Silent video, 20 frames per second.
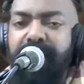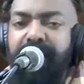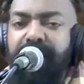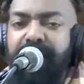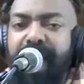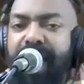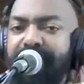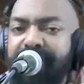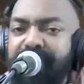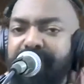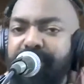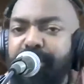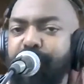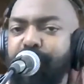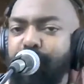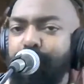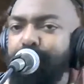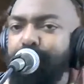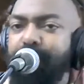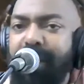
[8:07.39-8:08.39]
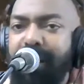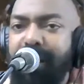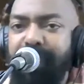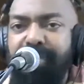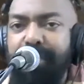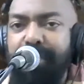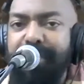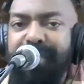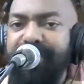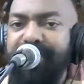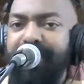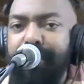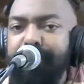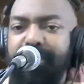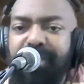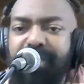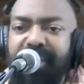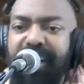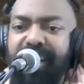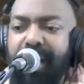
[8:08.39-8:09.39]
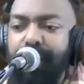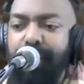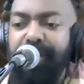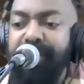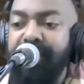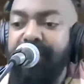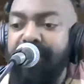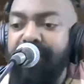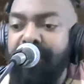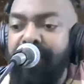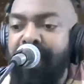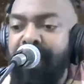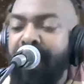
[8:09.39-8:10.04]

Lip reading: had the initial prayer from inception that I would sing,